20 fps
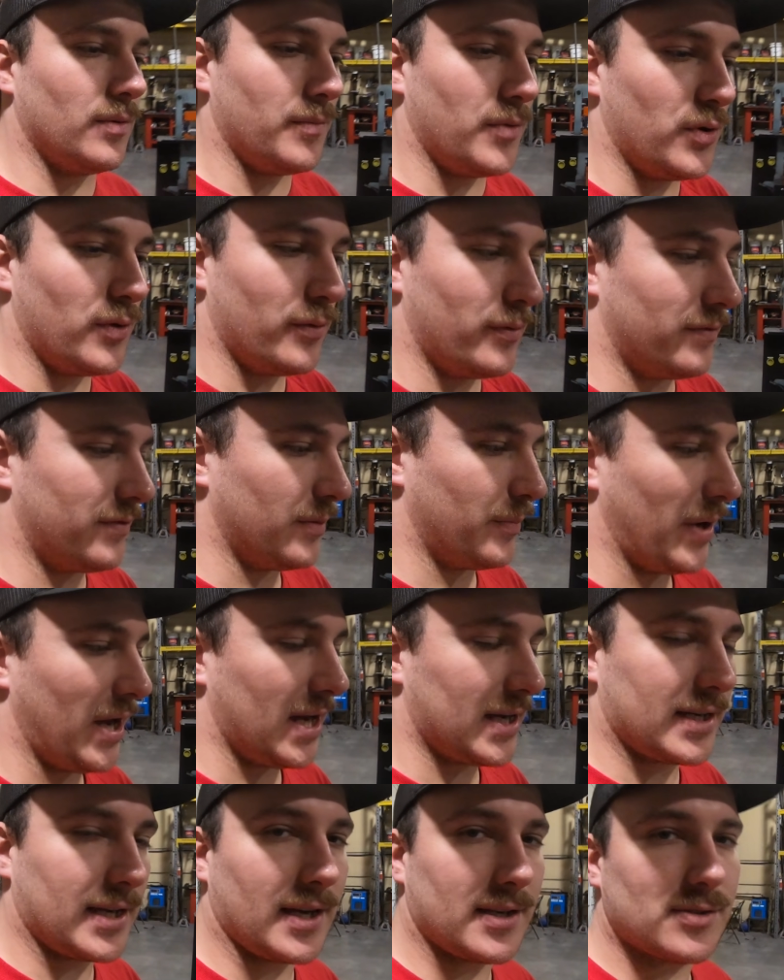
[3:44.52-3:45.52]
move the
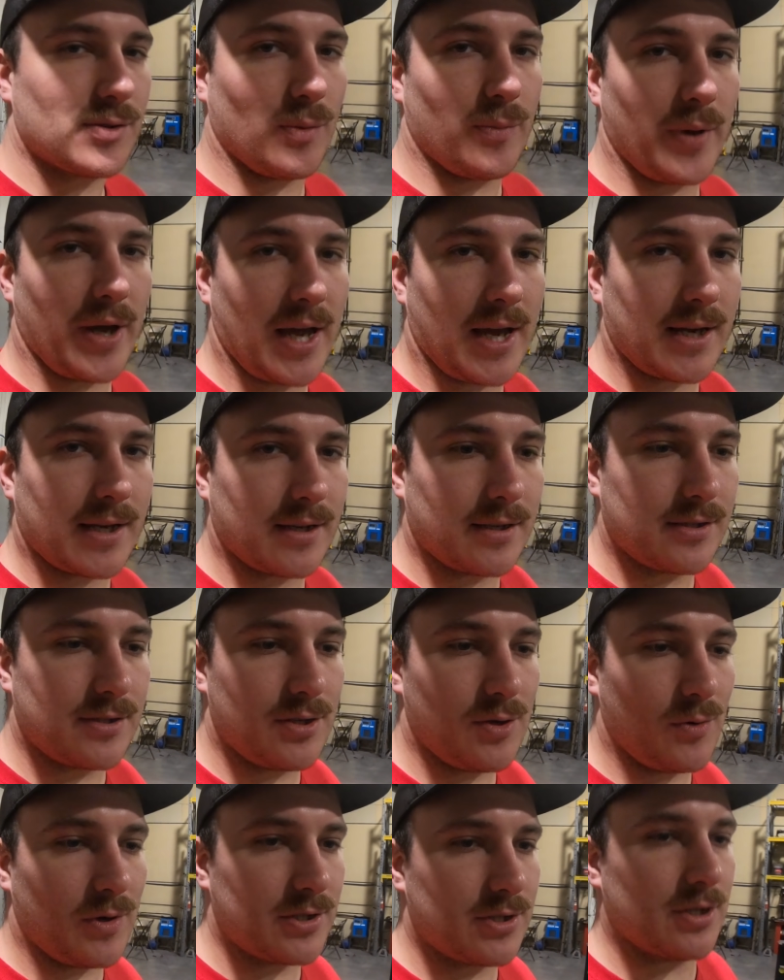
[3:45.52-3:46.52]
back axle back
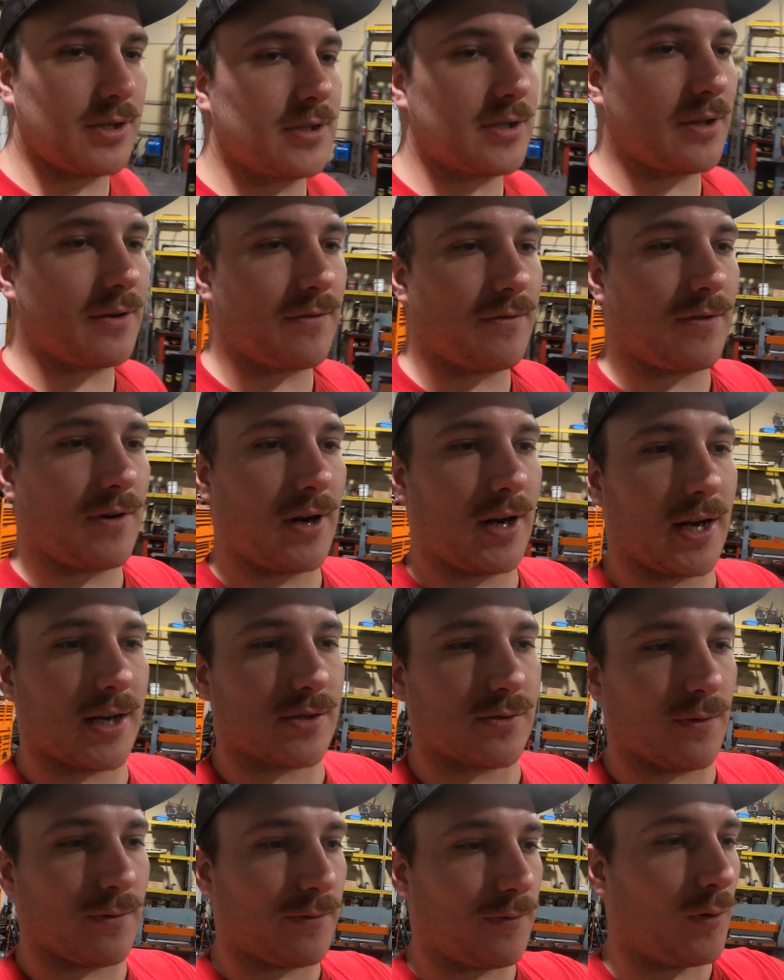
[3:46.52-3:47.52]
2 inches and the front
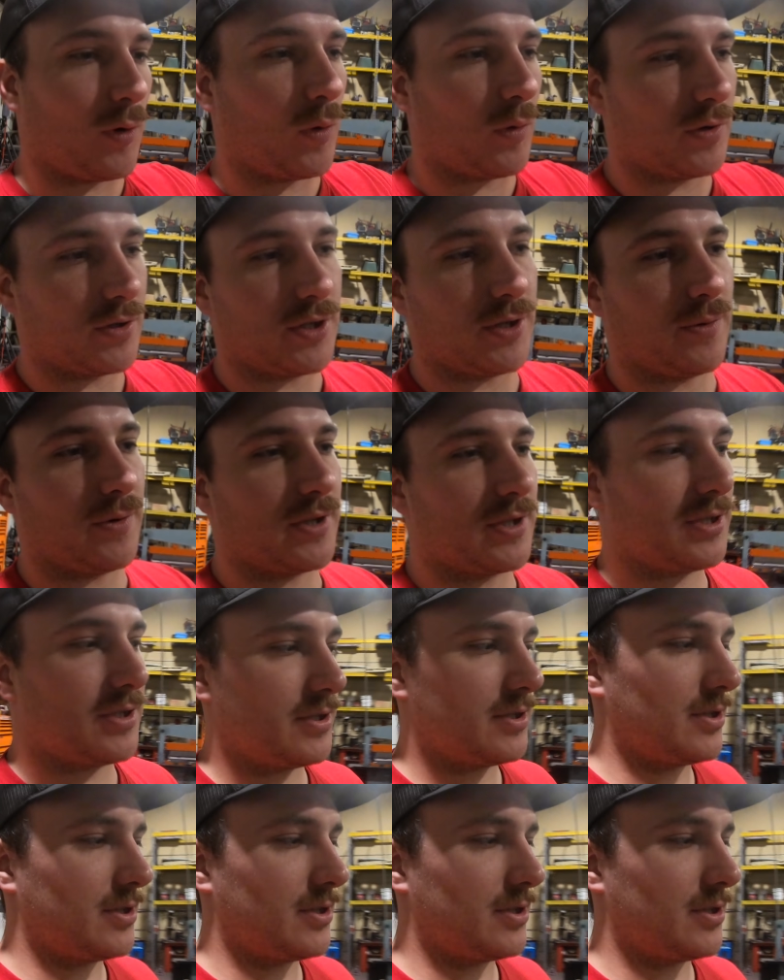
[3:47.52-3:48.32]
axle forward 2 inches.